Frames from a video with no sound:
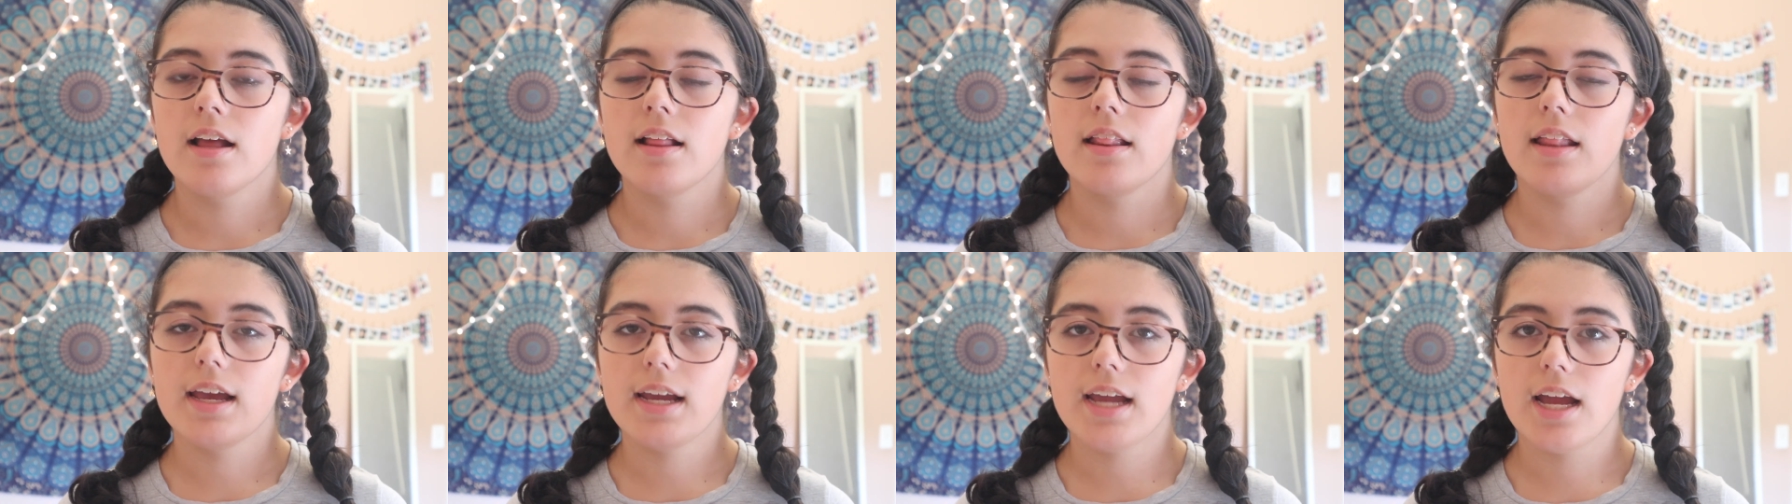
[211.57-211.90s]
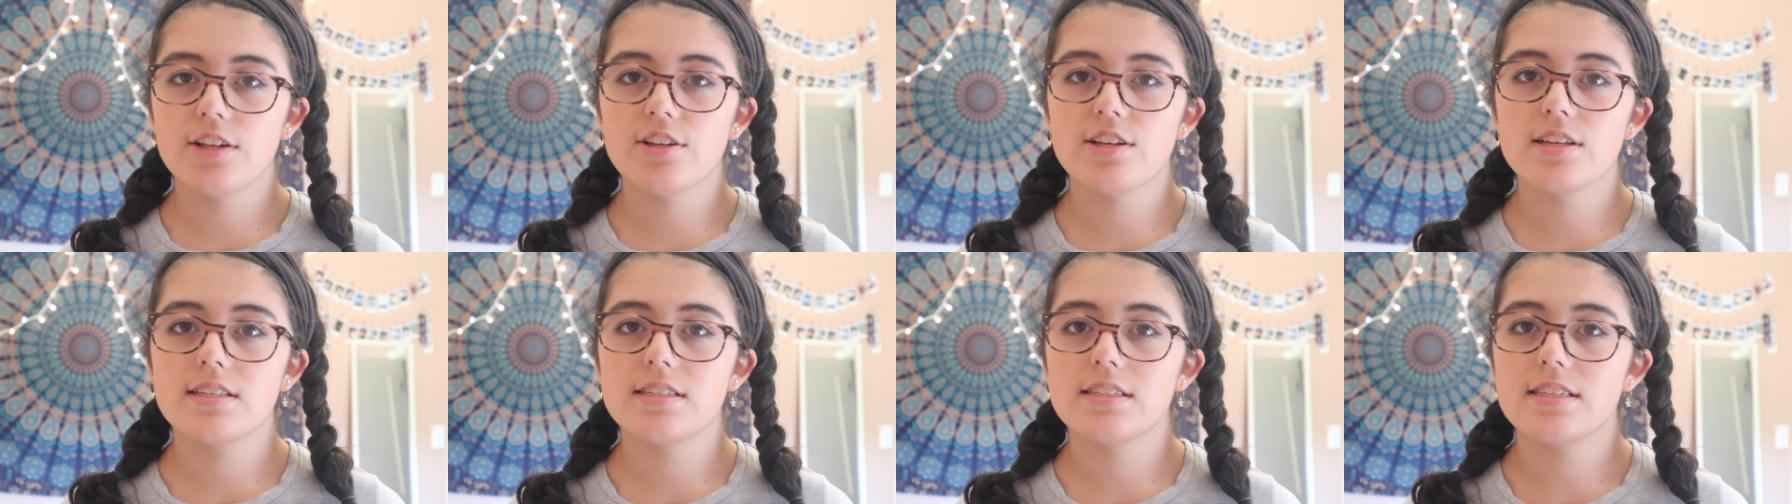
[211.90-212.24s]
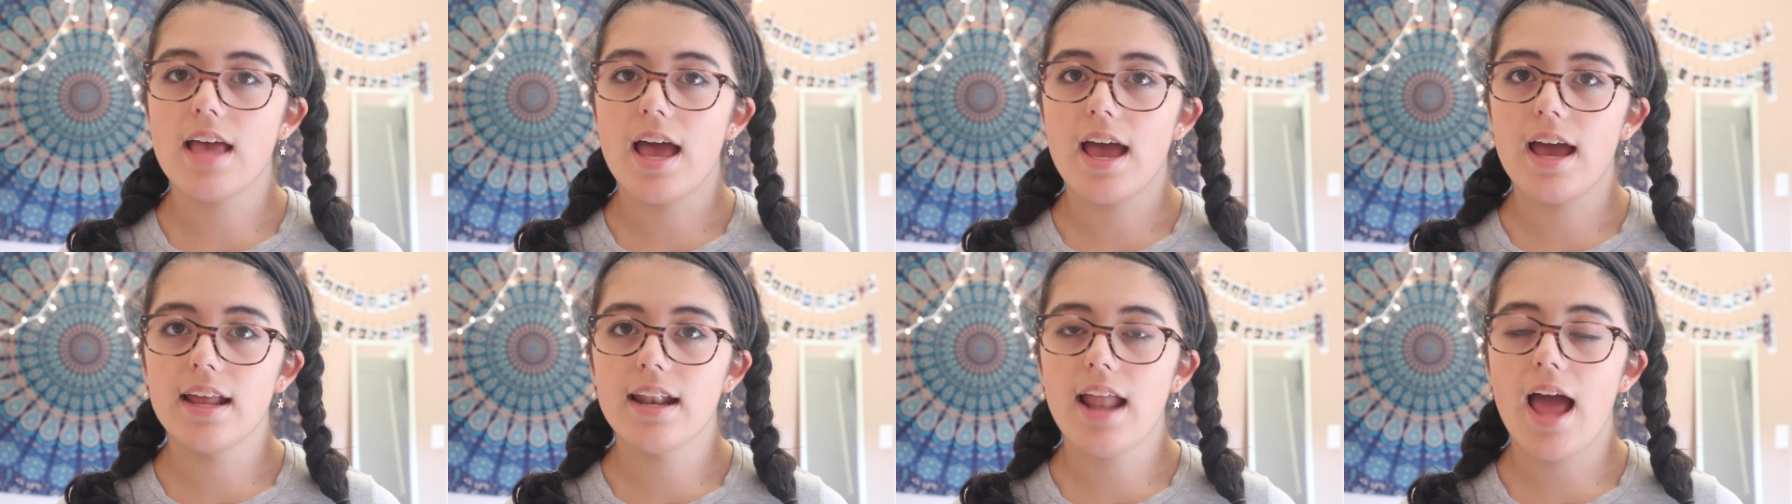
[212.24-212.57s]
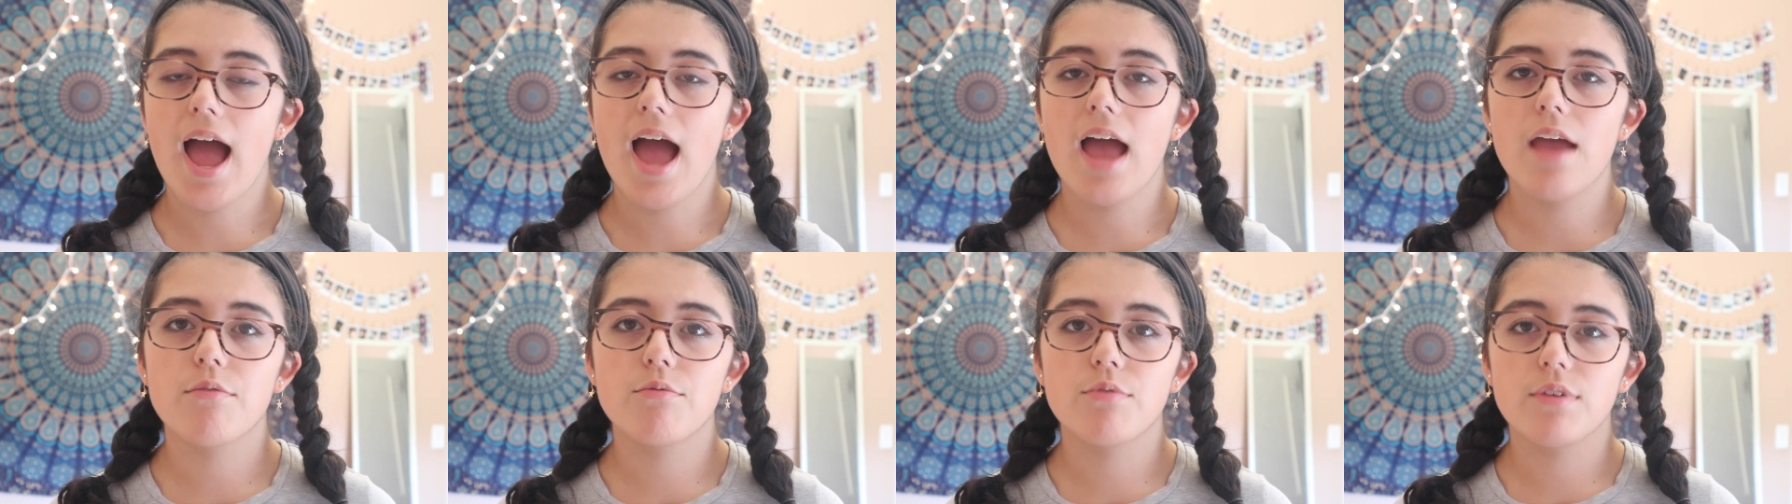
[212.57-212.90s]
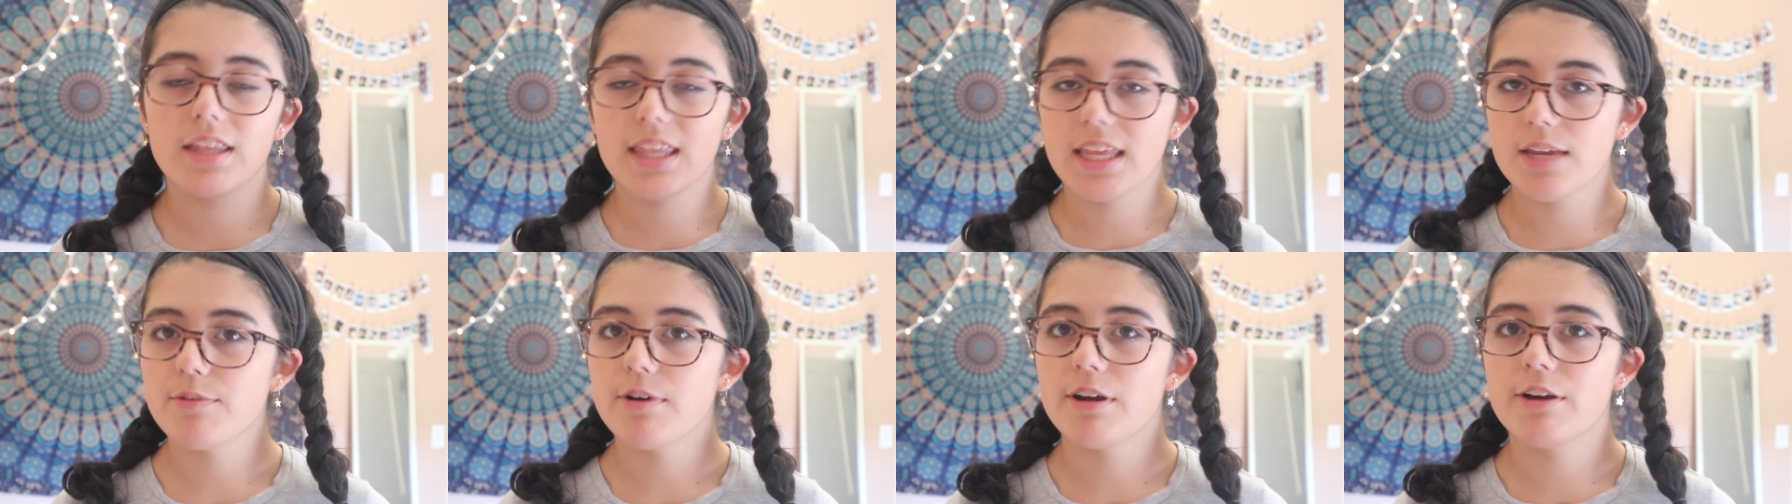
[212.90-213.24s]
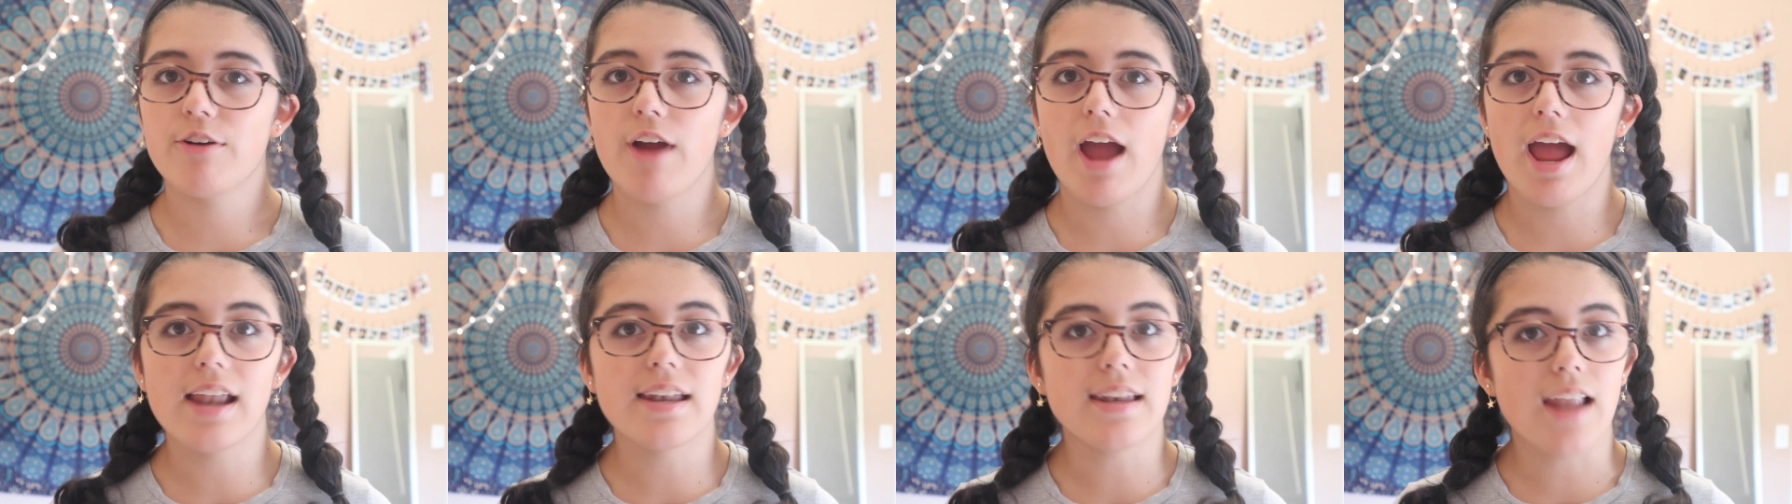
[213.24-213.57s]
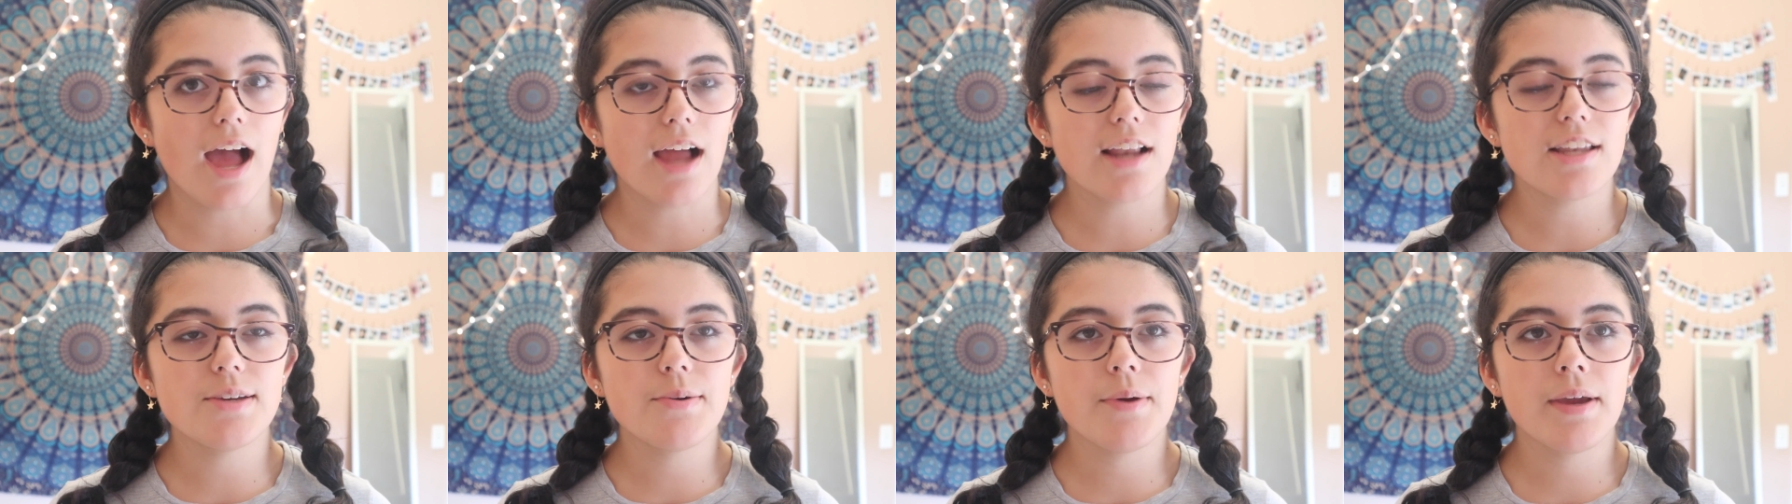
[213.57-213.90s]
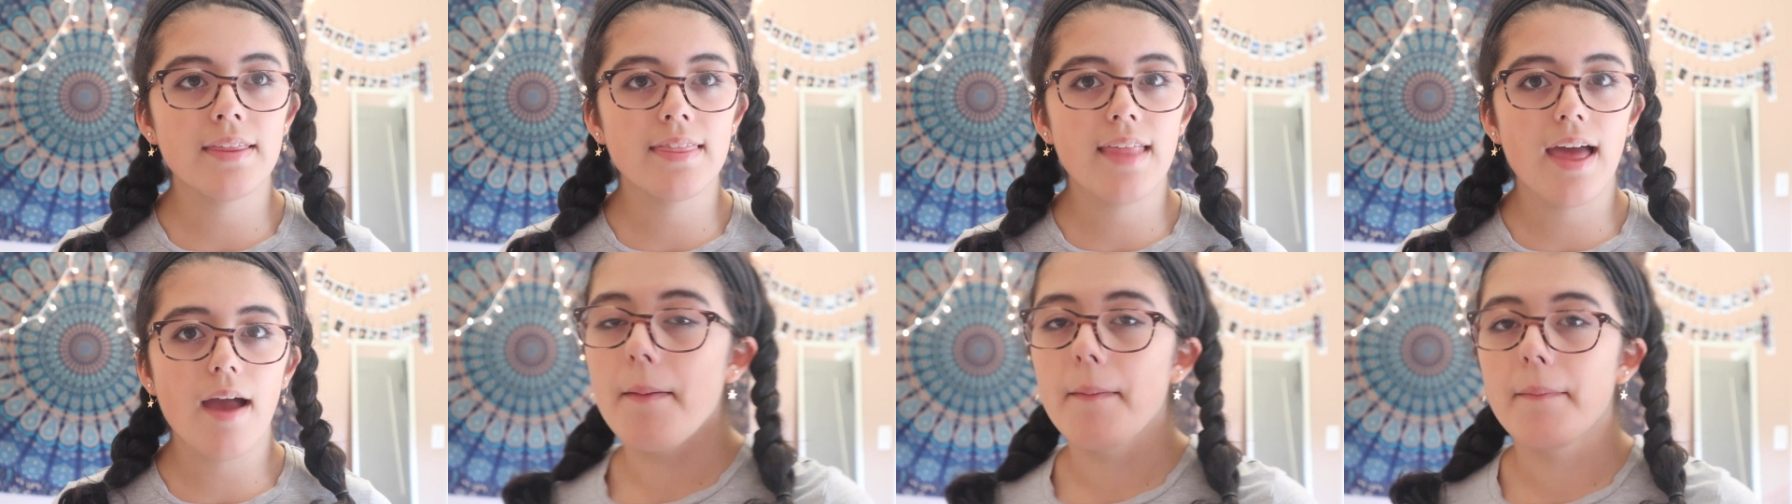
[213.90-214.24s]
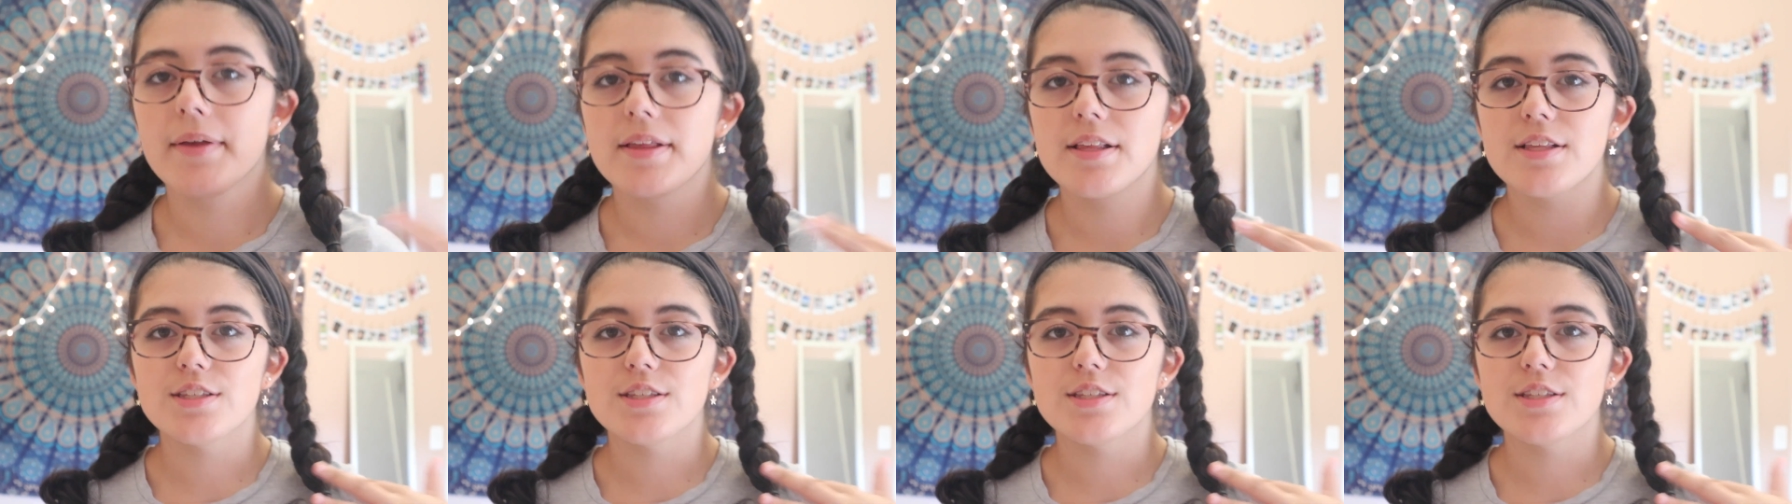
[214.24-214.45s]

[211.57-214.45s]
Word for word: like I just said, I really regret not doing that.